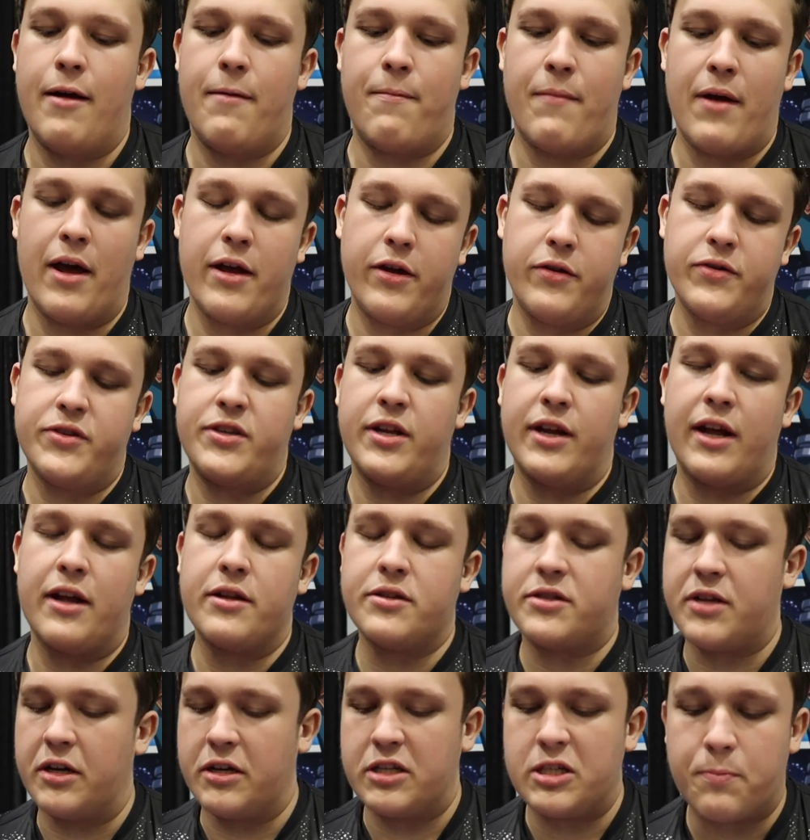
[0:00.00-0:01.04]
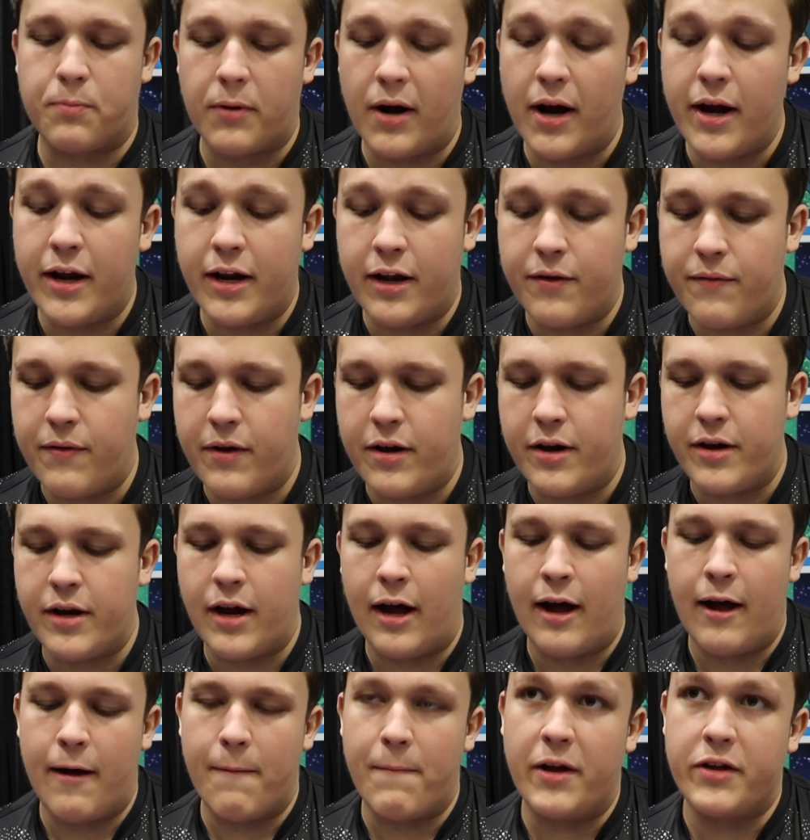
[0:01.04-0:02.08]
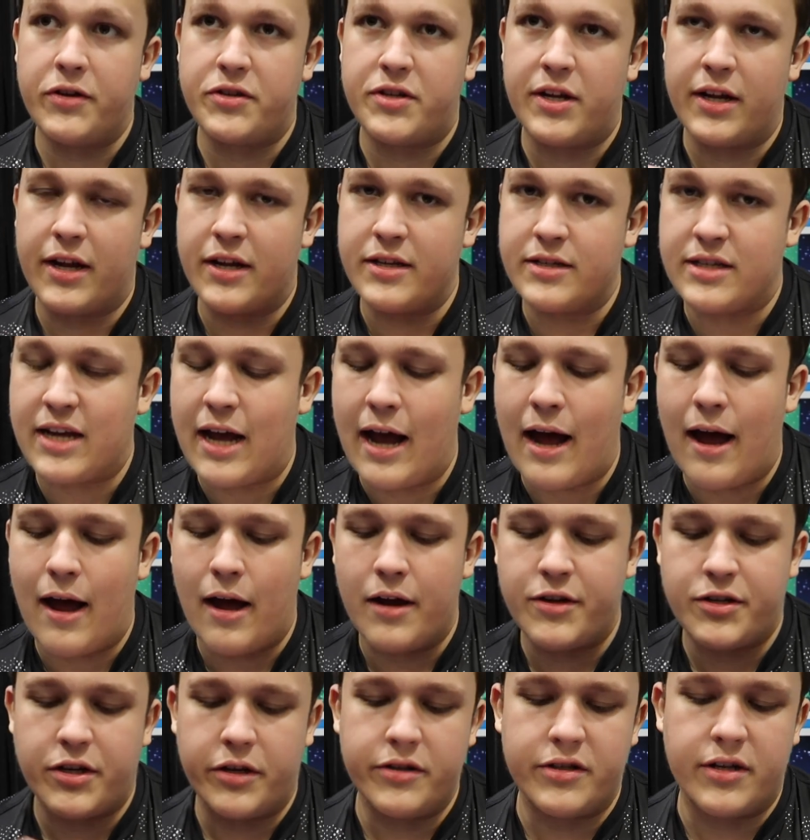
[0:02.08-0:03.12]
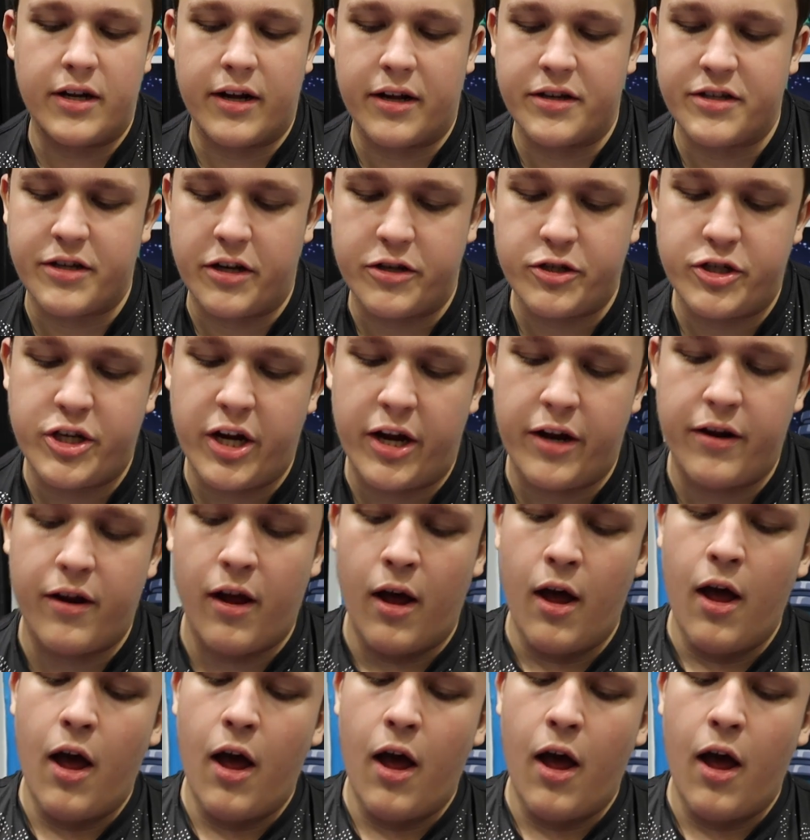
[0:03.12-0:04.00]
I use it against like Sprite, even I use it against Cash, I use it against Unchain.